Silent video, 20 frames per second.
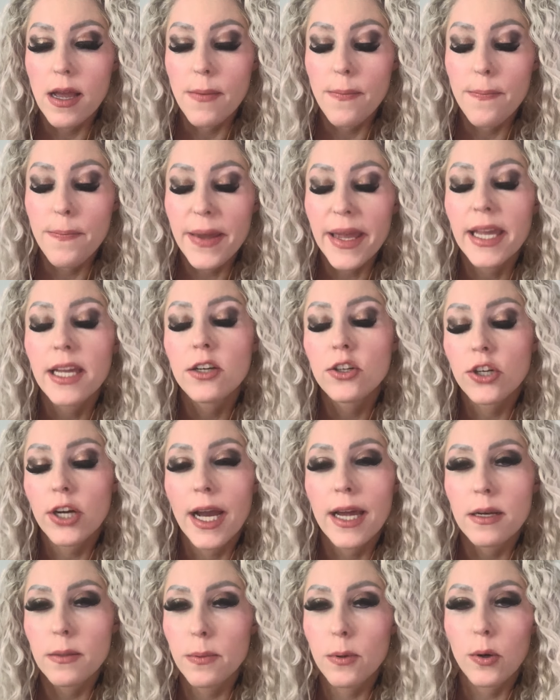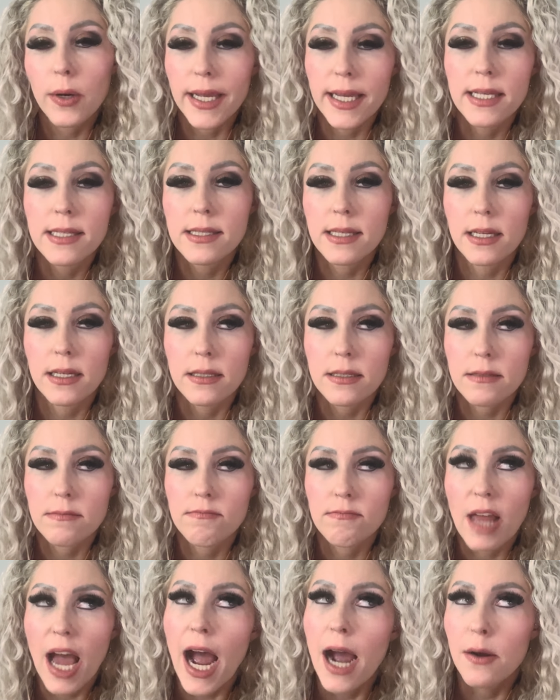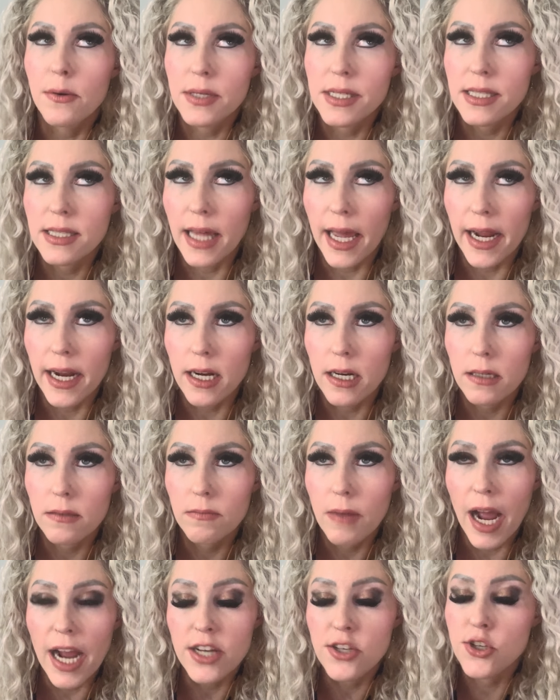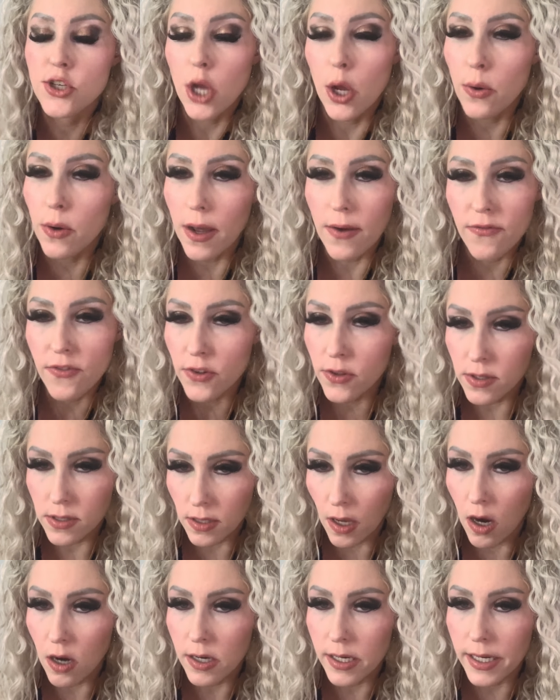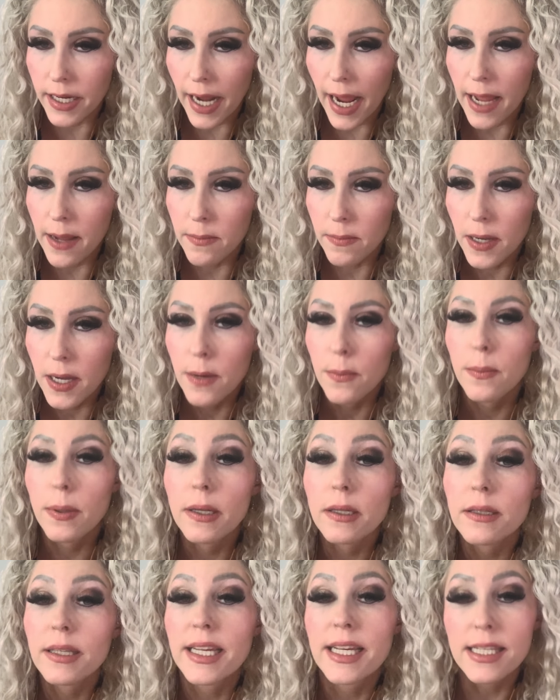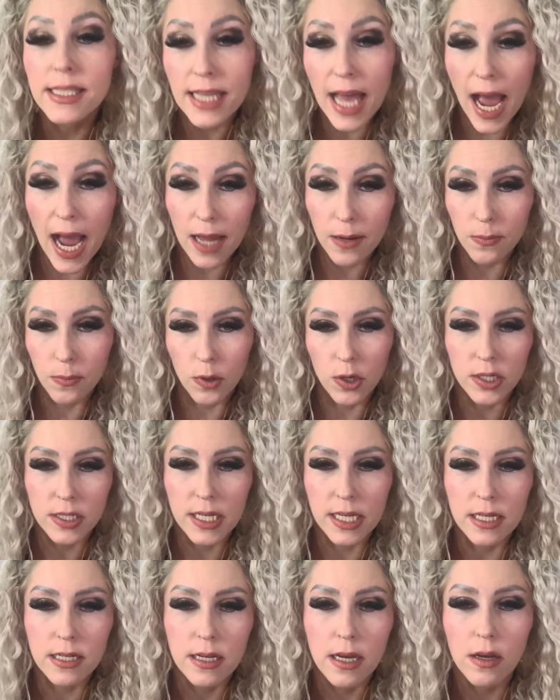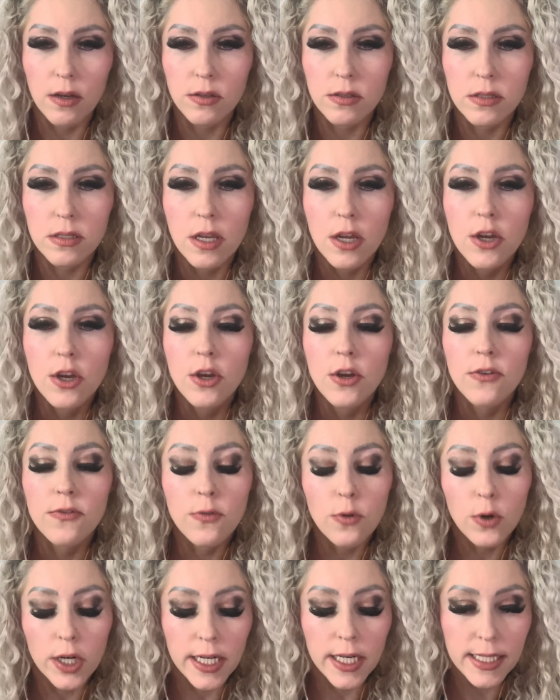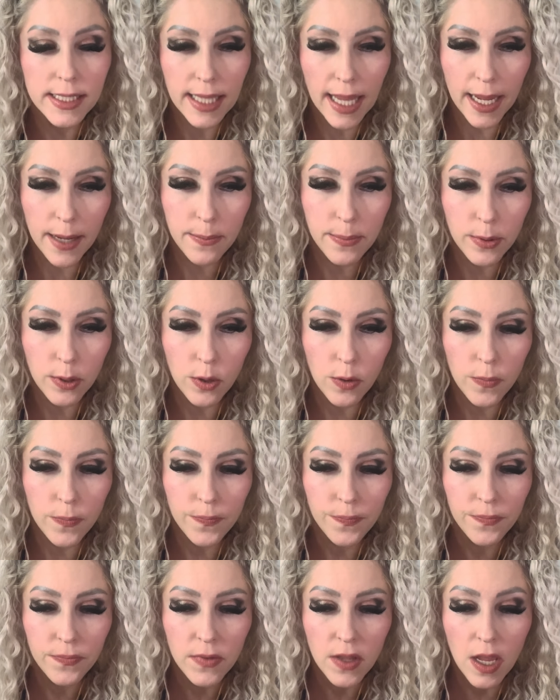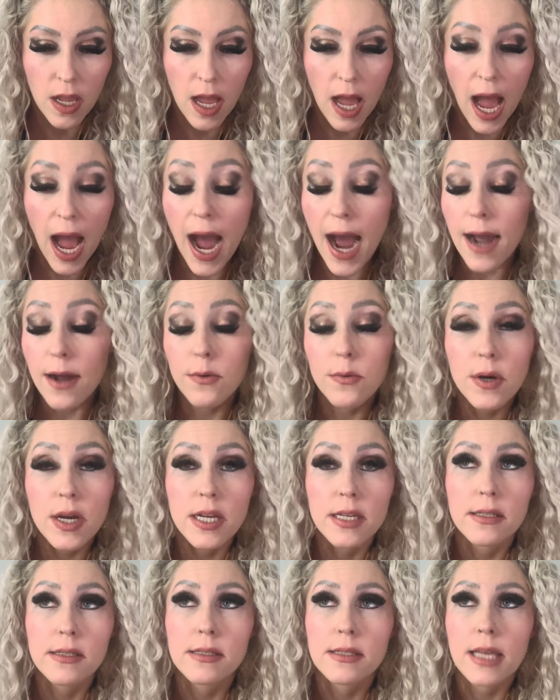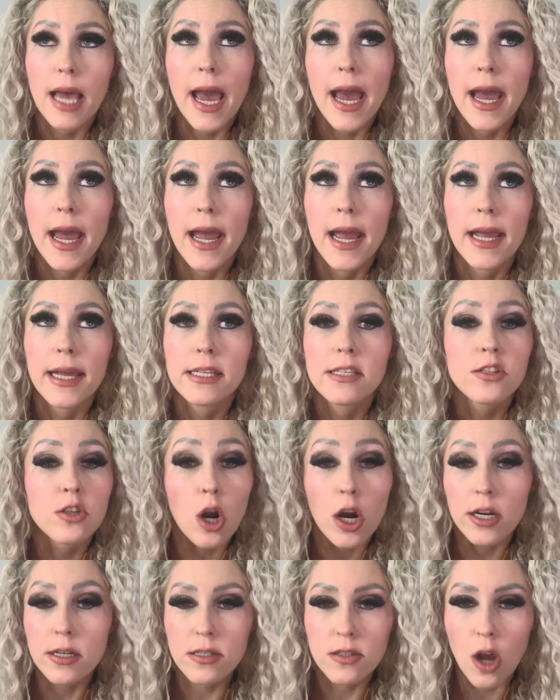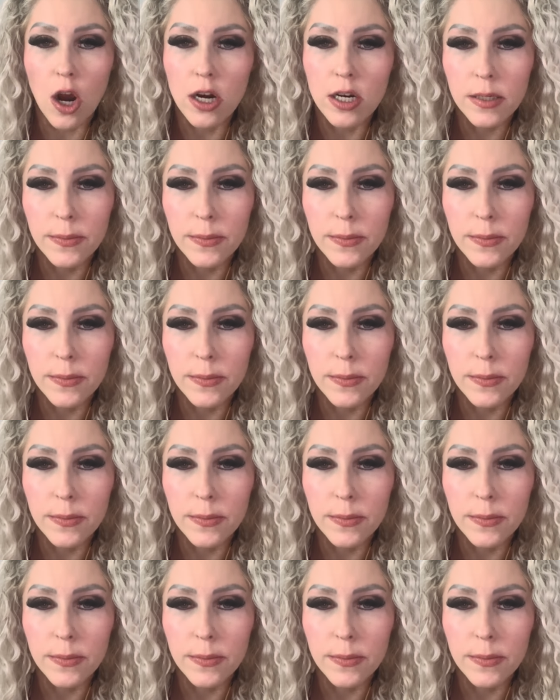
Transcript: Being credible isn't, I was there, I showed up for the soccer game. Please add more details. For example, I was a star soccer